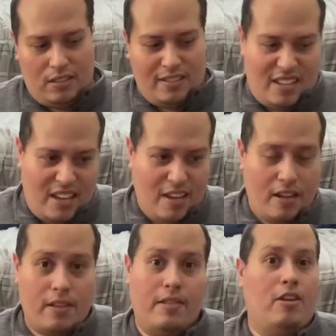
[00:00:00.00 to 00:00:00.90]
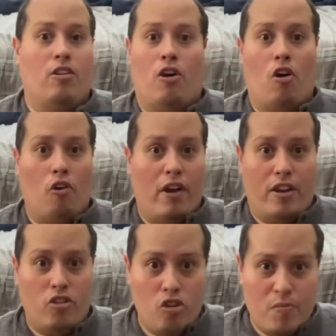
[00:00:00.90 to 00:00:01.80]
eh, you know, the whole
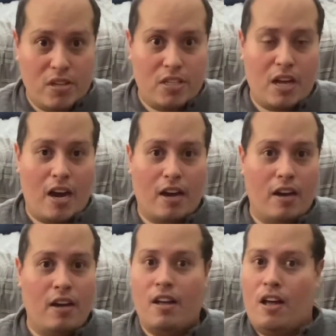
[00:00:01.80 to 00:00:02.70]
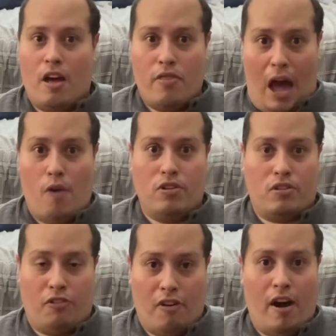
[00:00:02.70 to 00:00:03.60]
Inhuman saga that was
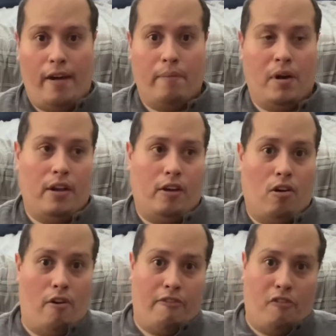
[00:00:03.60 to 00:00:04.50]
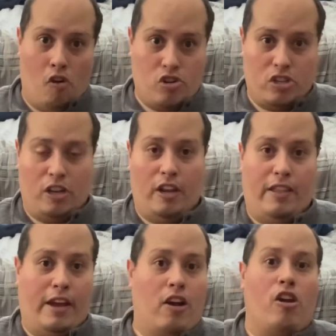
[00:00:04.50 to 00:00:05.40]
fun, but you know, unfortunately,
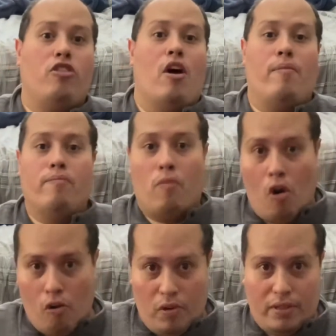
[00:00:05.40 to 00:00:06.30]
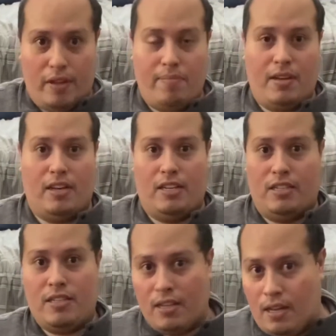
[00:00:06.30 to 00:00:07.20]
they couldn't done more with it
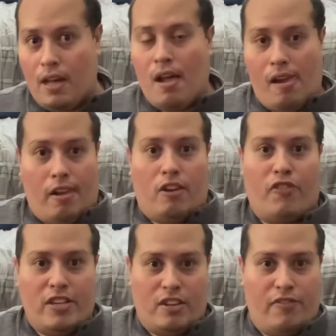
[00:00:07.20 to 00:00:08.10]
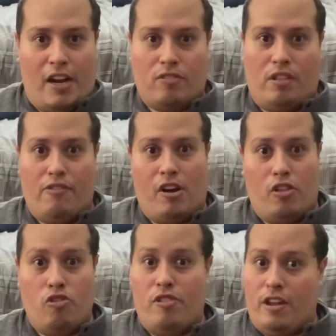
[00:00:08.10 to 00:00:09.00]
because let's face the facts, when they were gonna
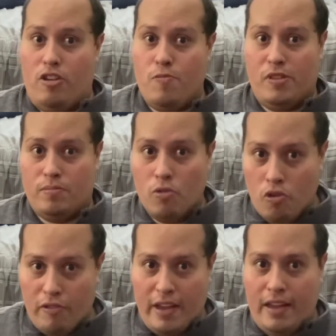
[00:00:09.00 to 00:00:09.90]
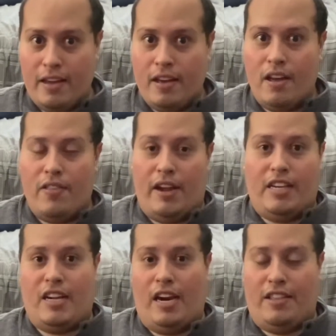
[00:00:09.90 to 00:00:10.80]
do the Inhumans movie, they
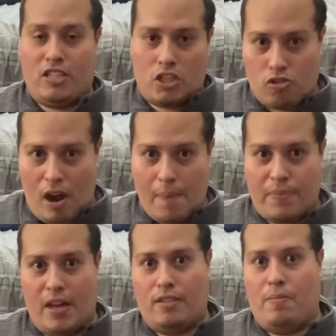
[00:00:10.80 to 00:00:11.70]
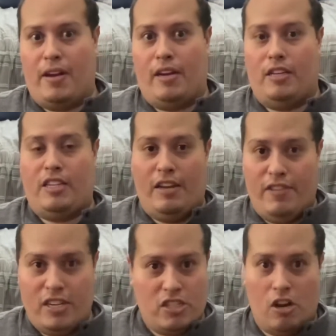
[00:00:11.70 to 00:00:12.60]
decided to scrap that to make it a
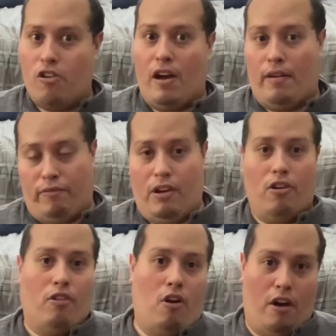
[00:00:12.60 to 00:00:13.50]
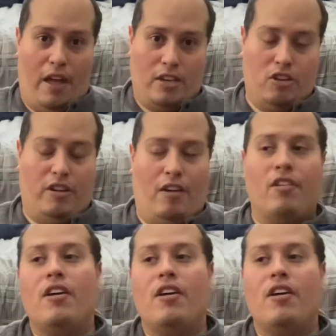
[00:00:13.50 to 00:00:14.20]
TV show, and we all know how that turned out.